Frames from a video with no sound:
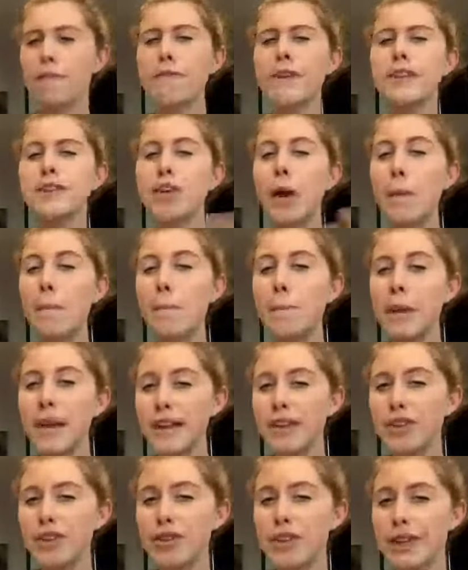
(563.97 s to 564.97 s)
Figs are
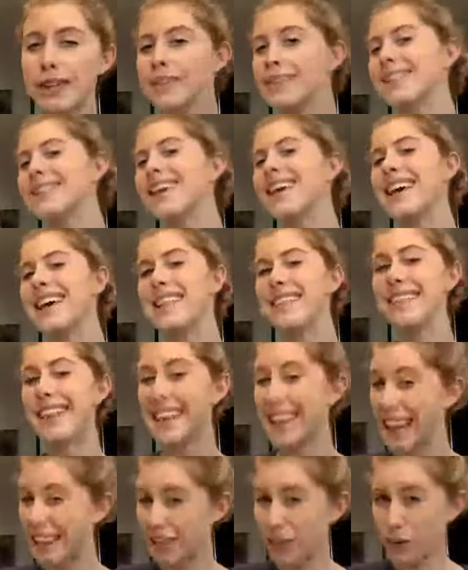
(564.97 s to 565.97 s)
big trees.
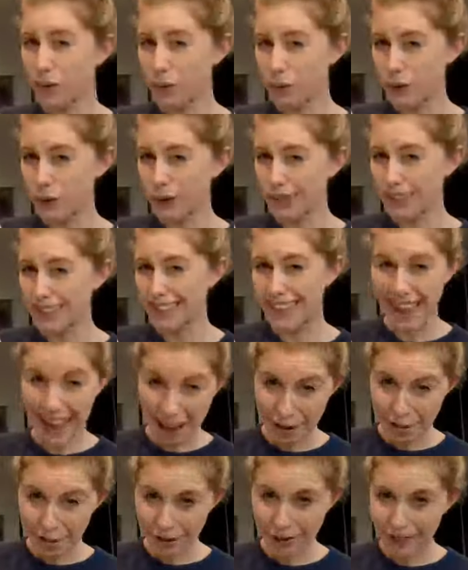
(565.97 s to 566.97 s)
They get their roots
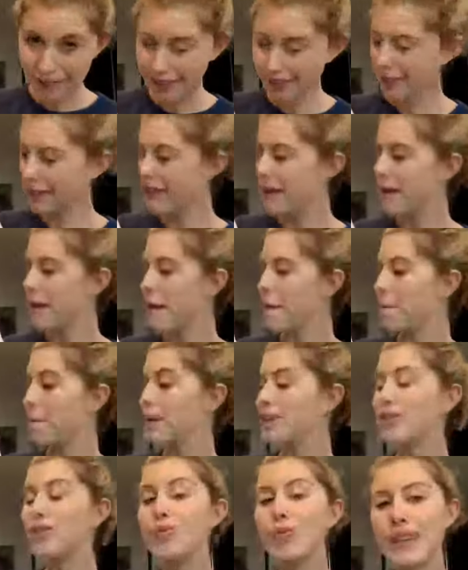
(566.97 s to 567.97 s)
into everything,
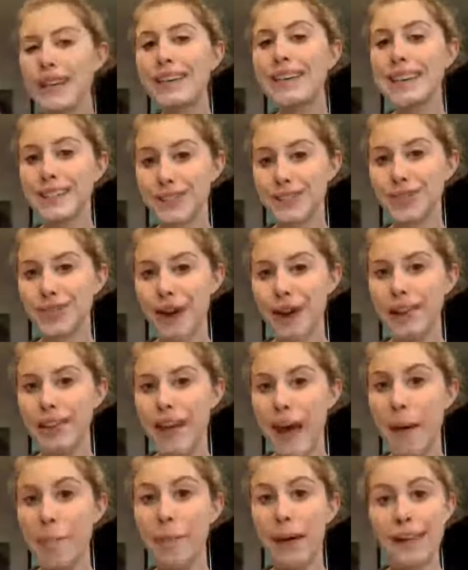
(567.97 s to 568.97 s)
but you can constrain
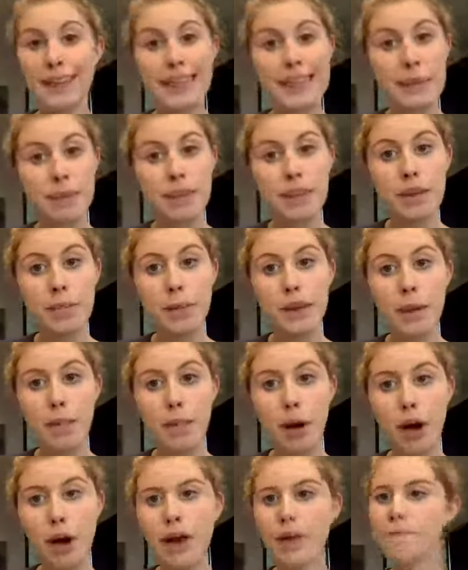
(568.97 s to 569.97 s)
that by keeping them in a
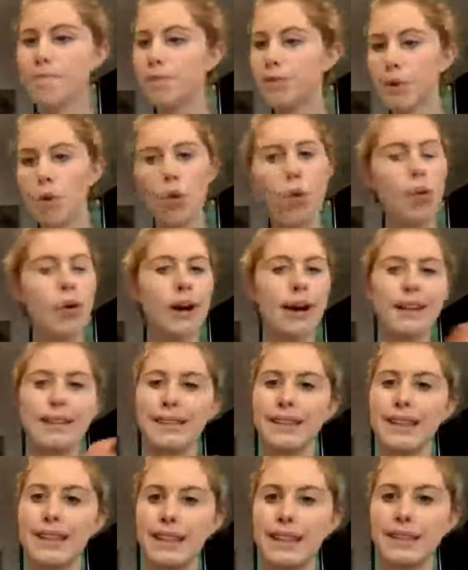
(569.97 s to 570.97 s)
pot, or
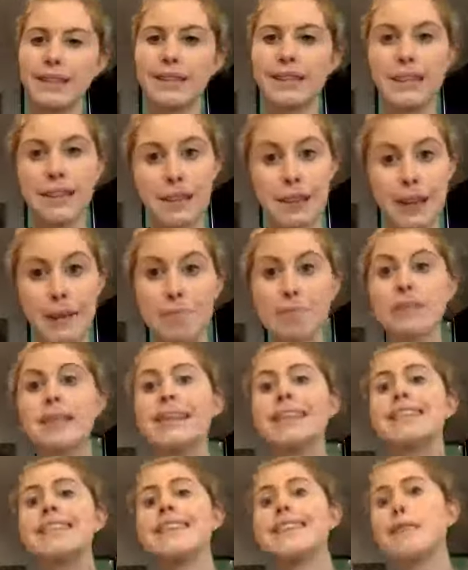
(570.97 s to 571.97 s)
at least
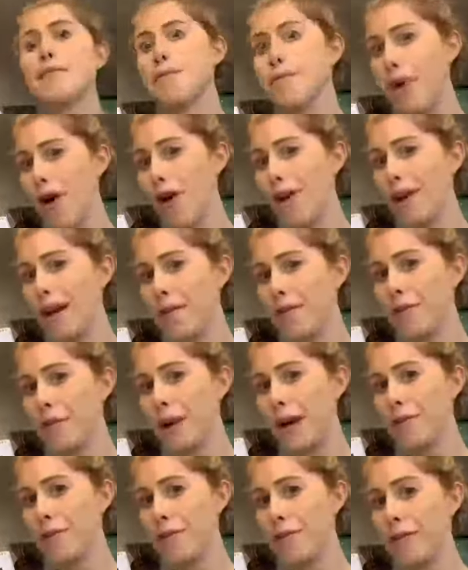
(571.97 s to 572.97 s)
planting them far enough
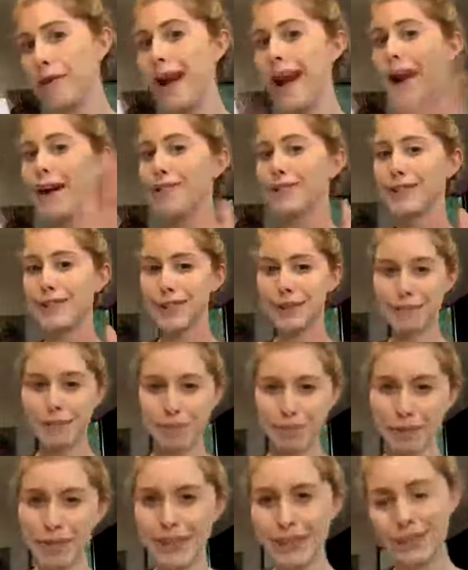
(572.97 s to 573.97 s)
away from your house.
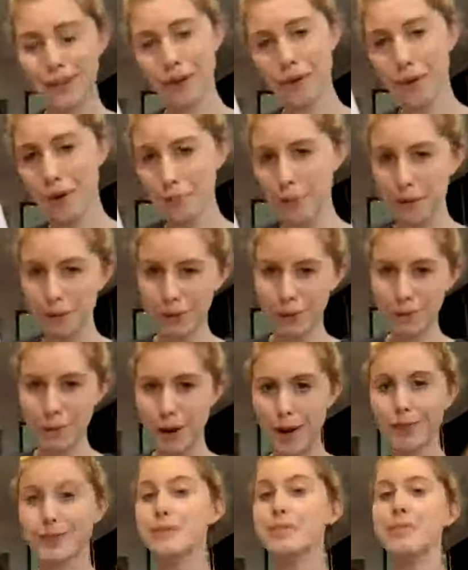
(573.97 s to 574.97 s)
Please don't hold me
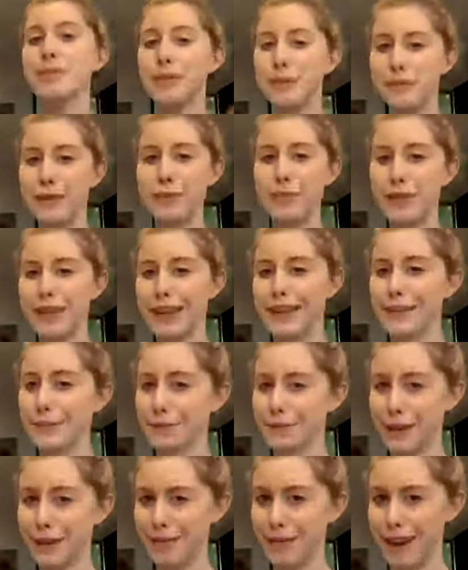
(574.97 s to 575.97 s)
responsible if you plant a
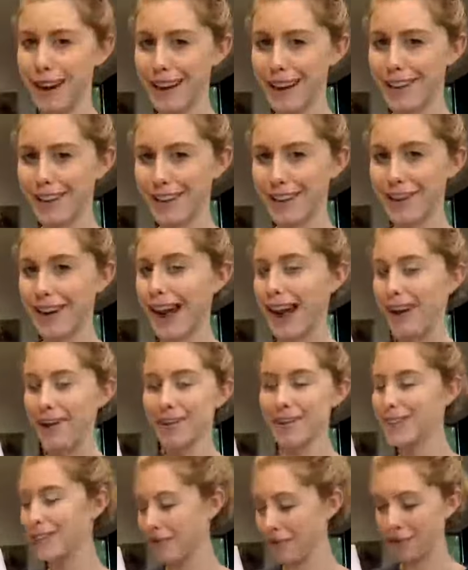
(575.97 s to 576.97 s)
fig right next to your
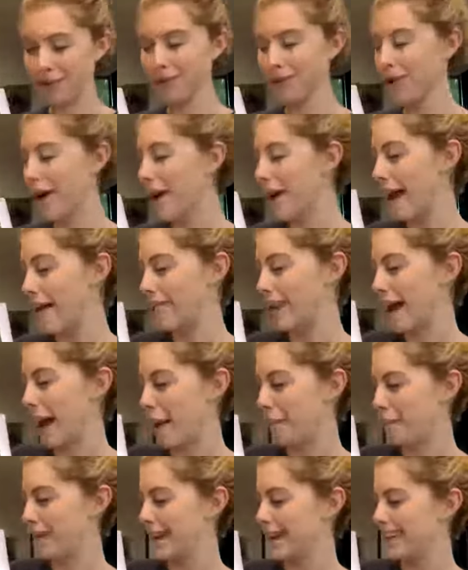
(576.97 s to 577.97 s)
house. It will not have a
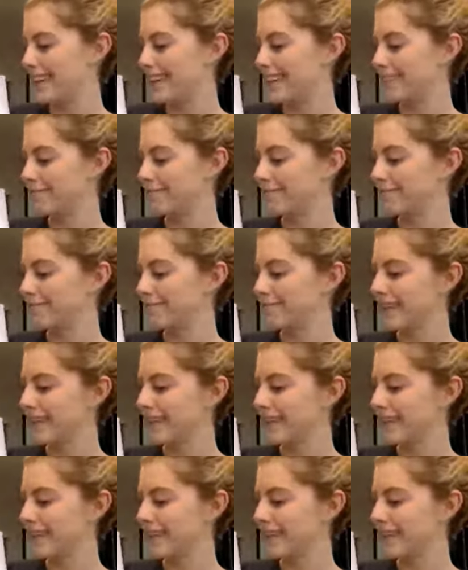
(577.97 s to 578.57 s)
happy ending.